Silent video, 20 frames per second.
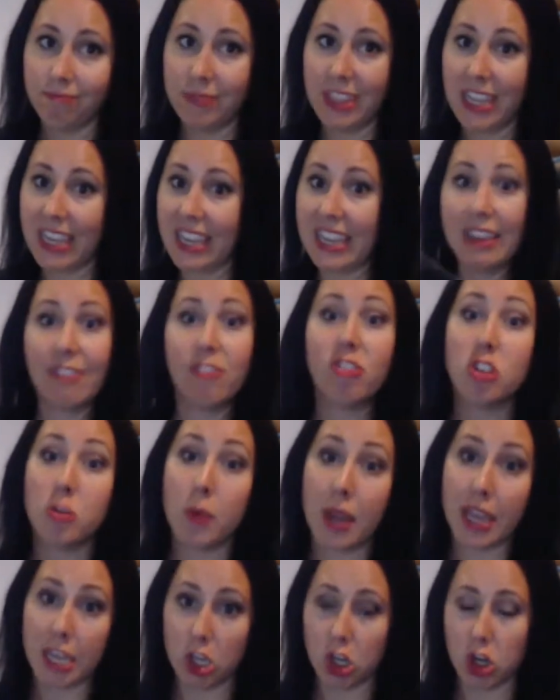that gives
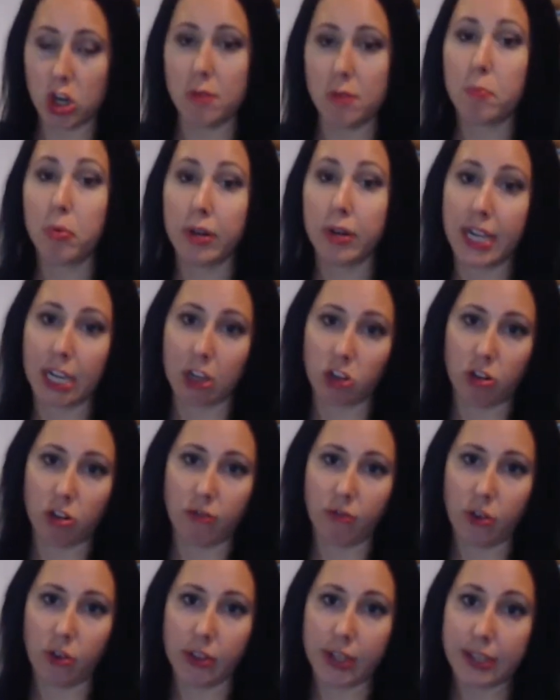you a good
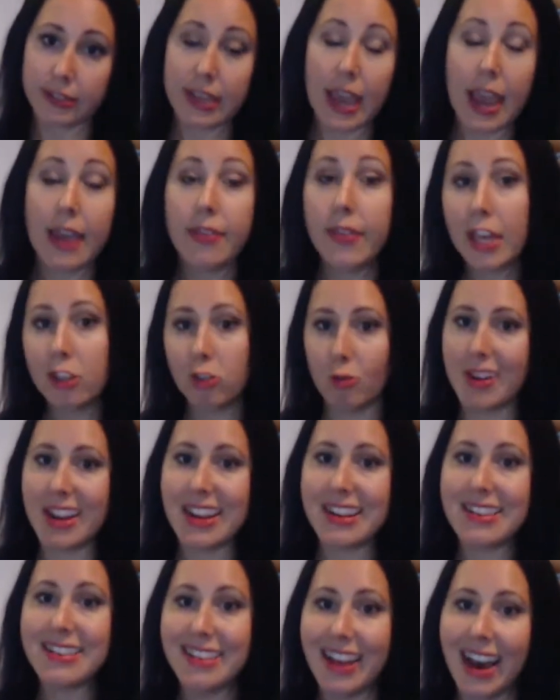prediction for this. And that's what
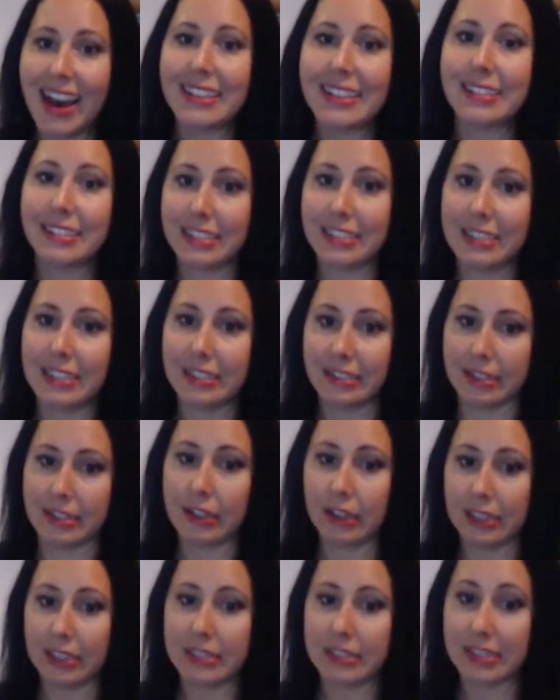a not
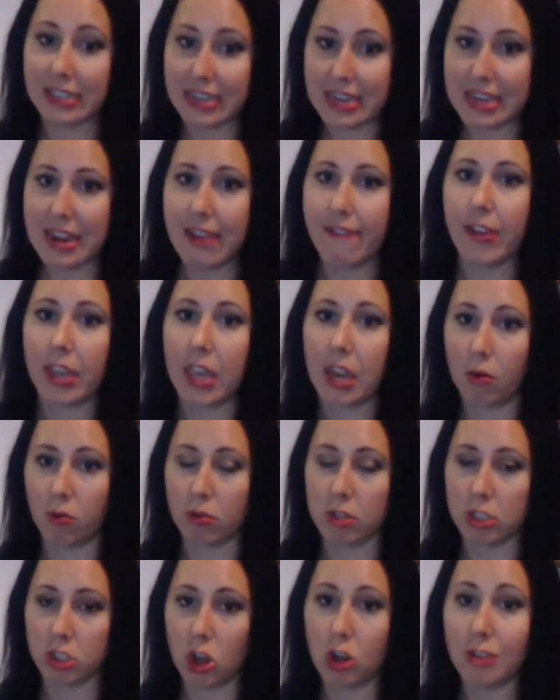statistically significant
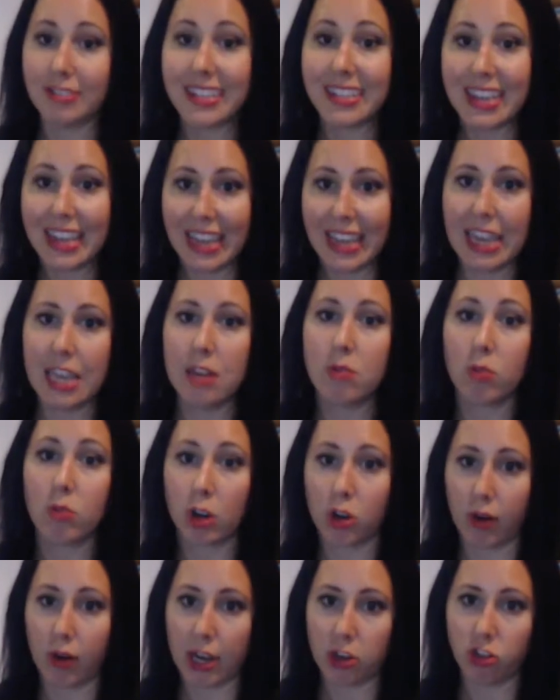result in
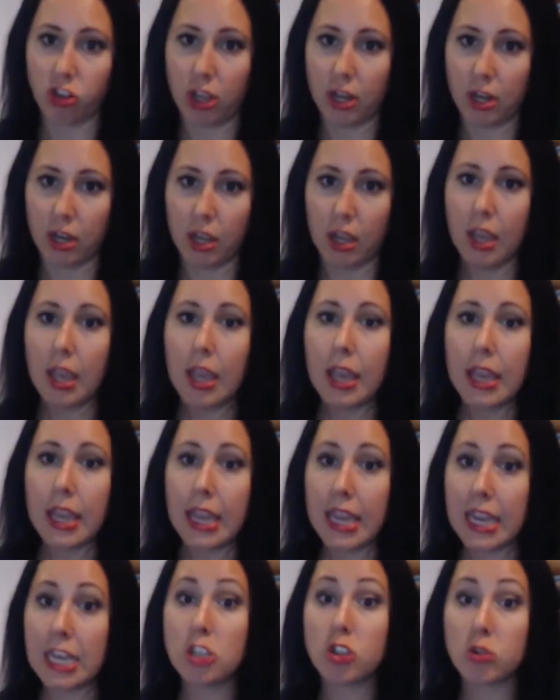regression
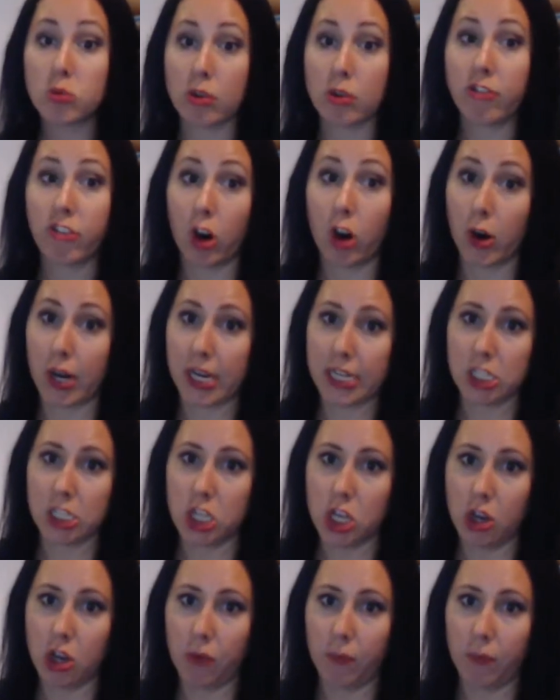is referring to.